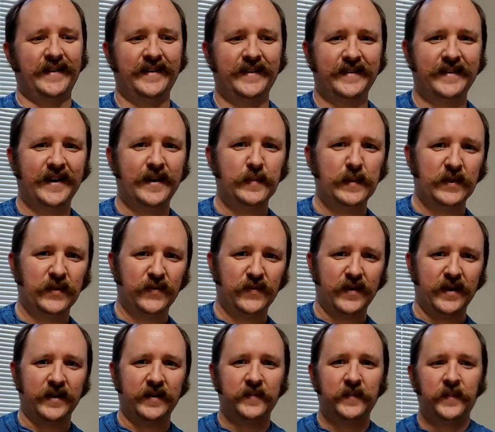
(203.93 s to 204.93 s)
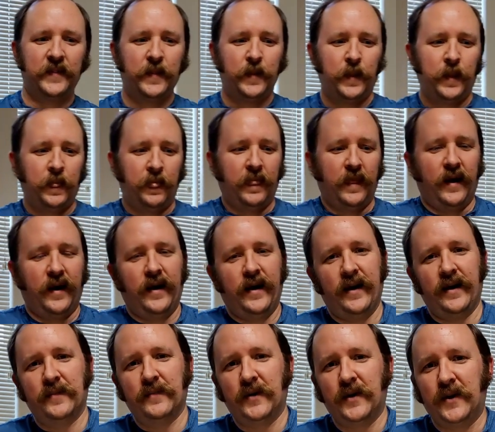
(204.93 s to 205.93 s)
on a comment thread.
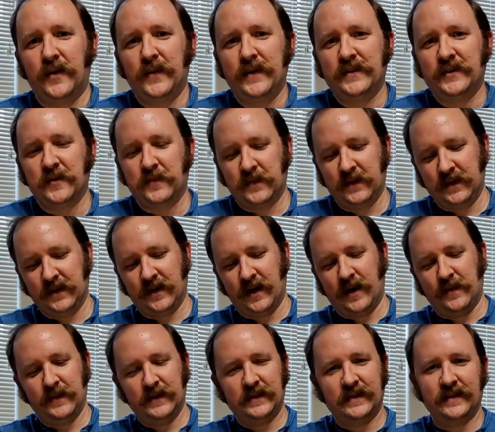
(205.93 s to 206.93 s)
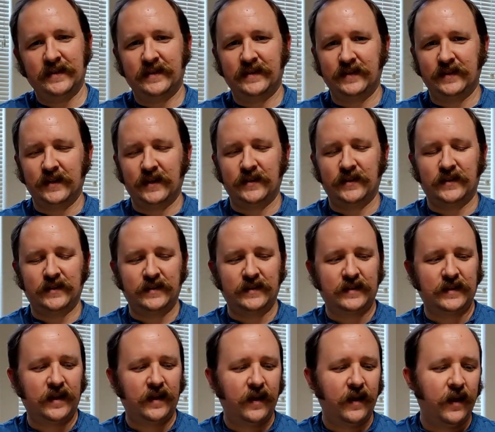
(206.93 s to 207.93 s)
I am always open to comments and
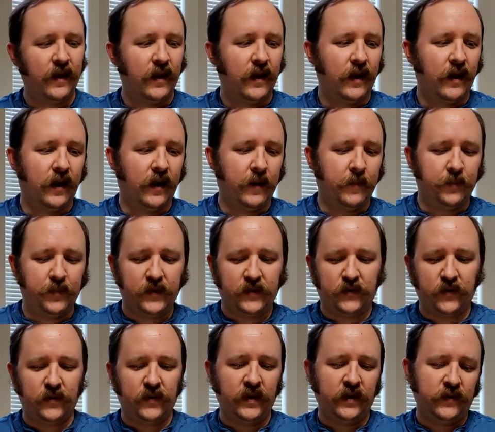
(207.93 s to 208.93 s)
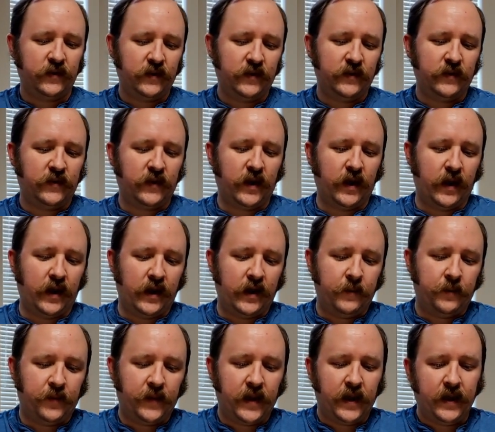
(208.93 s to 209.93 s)
suggestions. So this is
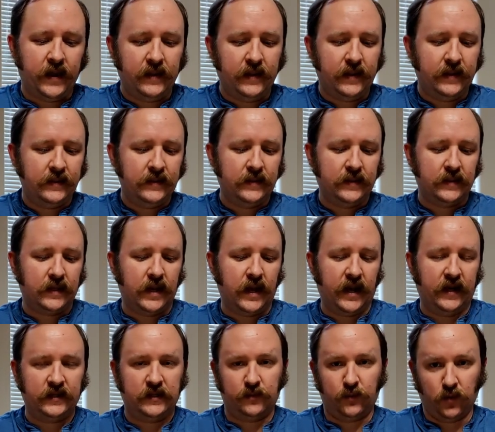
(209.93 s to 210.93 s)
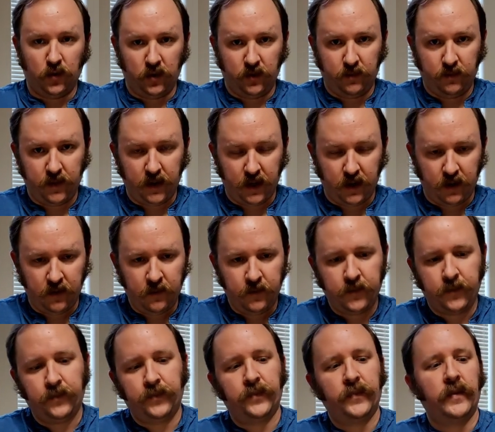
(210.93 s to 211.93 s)
a Hellas export beer.
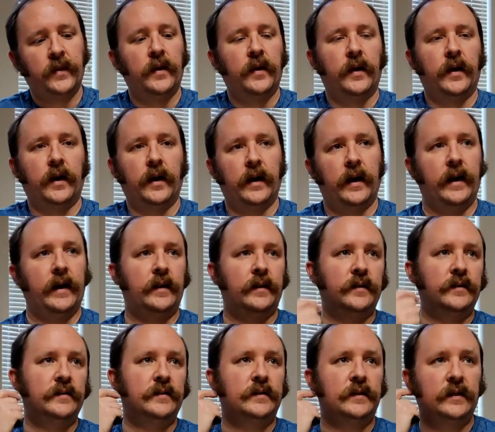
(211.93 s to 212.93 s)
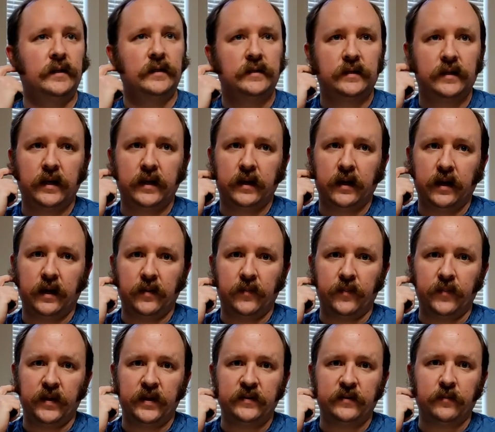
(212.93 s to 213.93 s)
Hells is
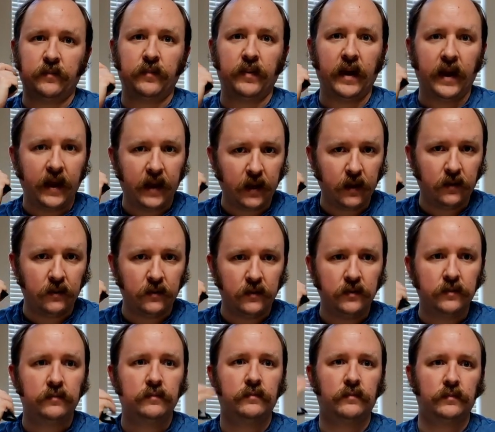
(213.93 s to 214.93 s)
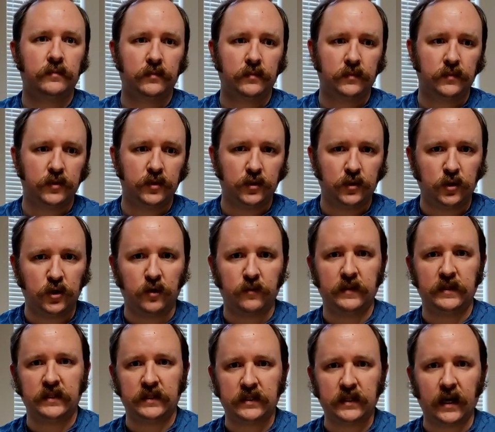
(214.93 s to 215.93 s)
a pale
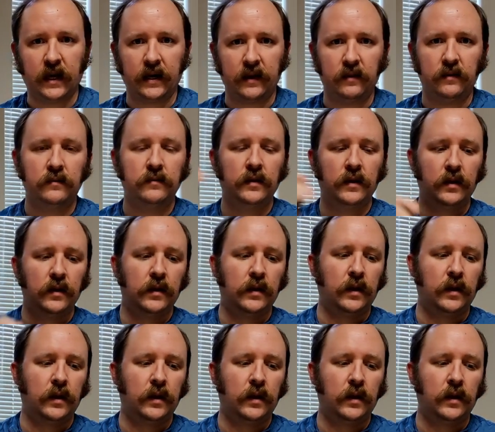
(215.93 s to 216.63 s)
German style,